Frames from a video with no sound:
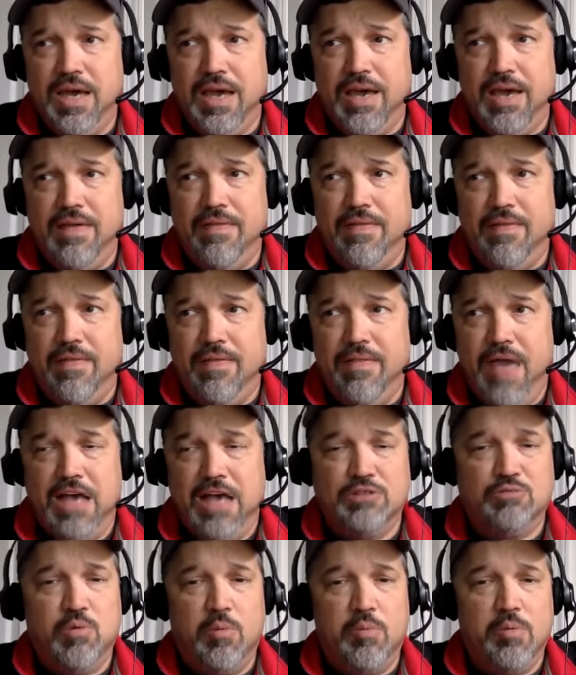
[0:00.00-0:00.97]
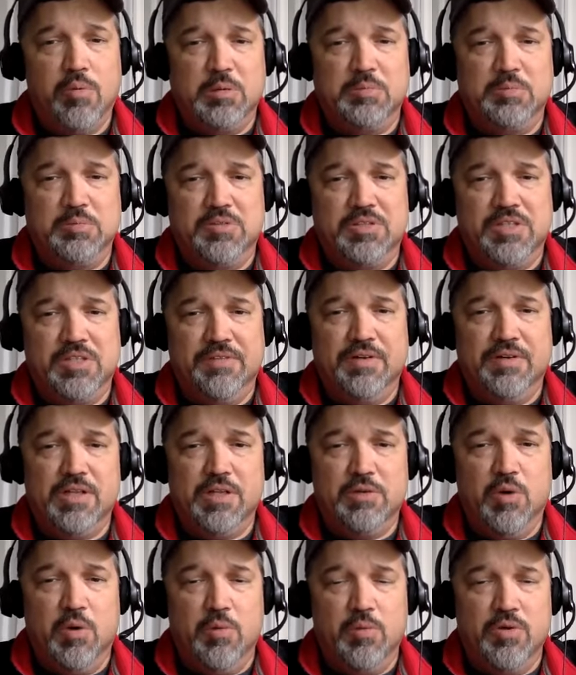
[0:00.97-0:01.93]
And that's what we're
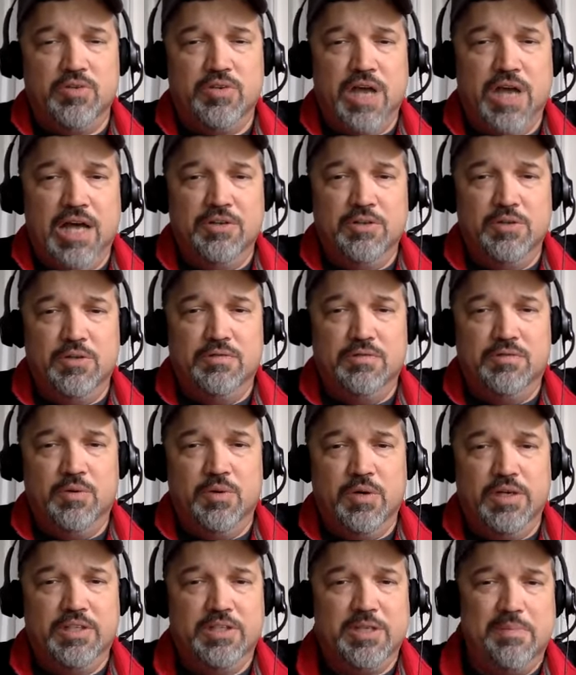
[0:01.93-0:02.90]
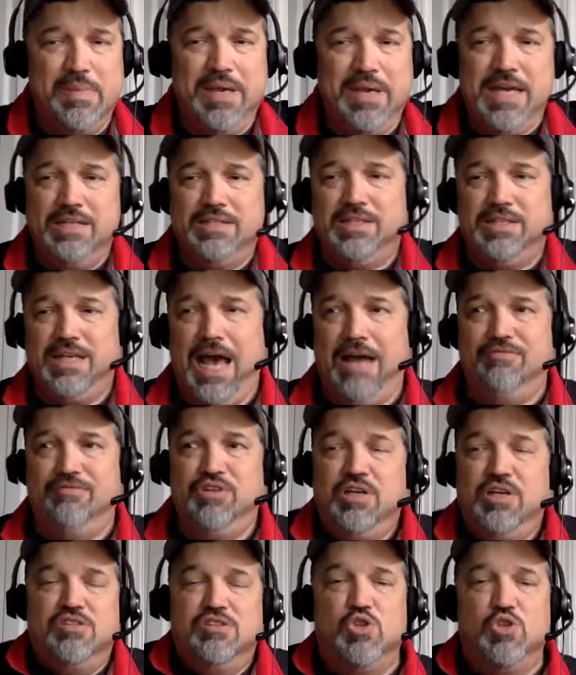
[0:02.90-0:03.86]
specifically what we're trying to avoid. To me, it's, I've
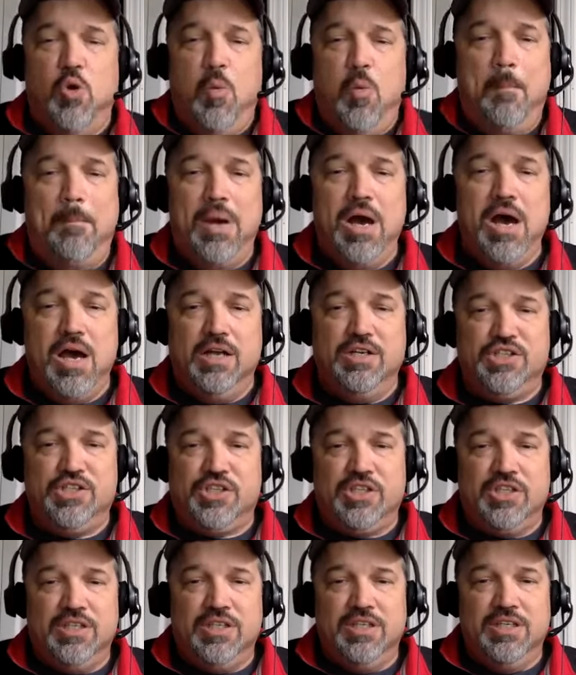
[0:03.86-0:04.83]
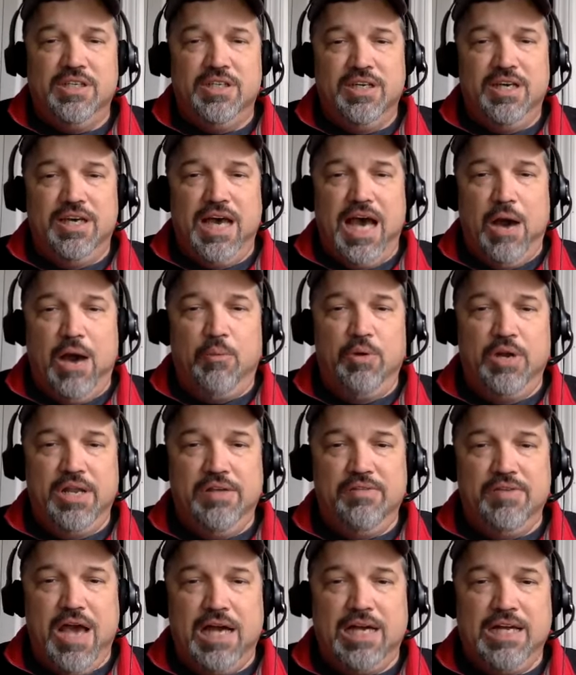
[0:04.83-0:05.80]
done it so much. I
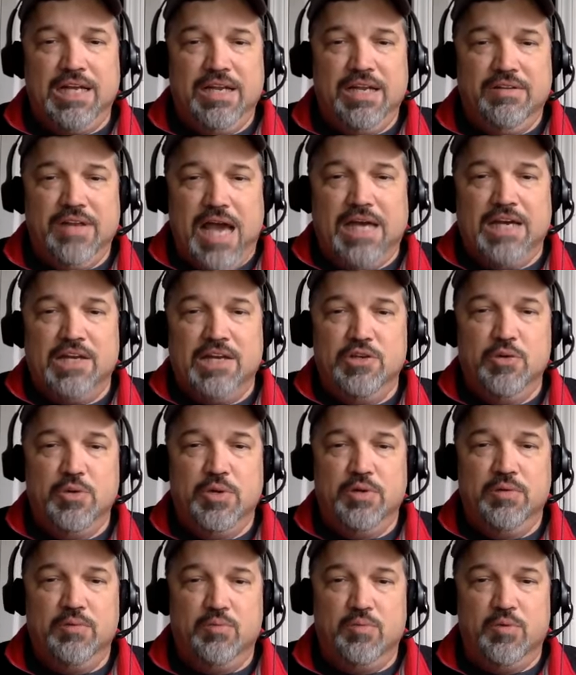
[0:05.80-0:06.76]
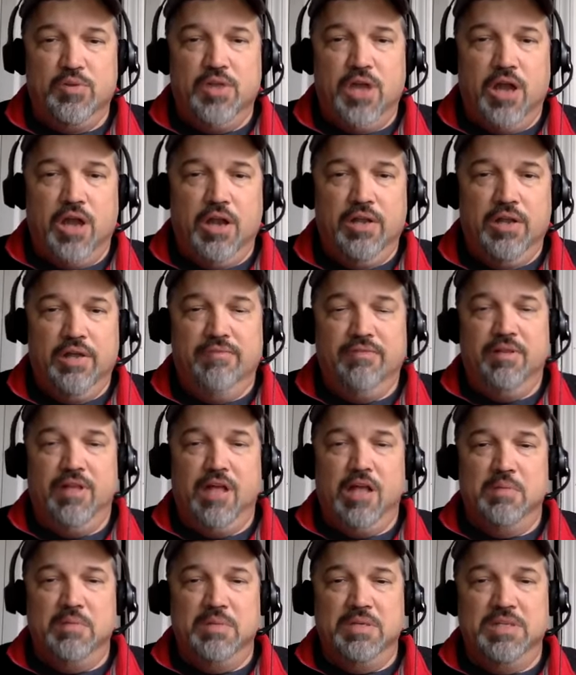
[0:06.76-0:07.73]
wouldn't even, I can, I can do it without a level
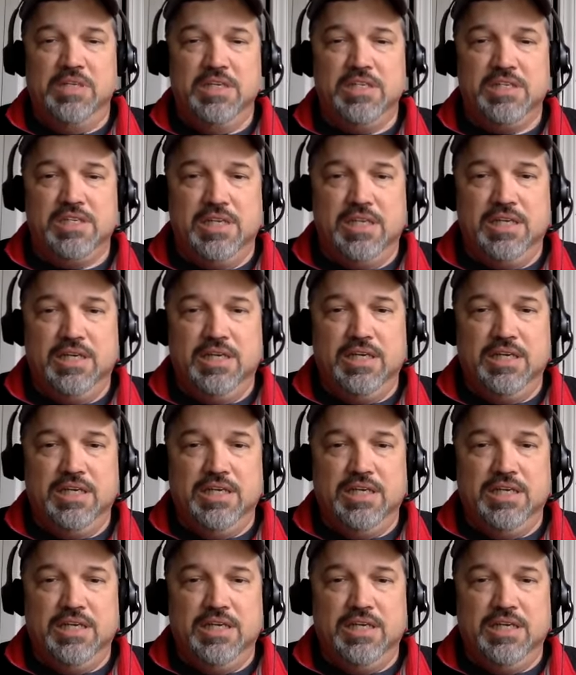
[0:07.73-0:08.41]
of automaticity.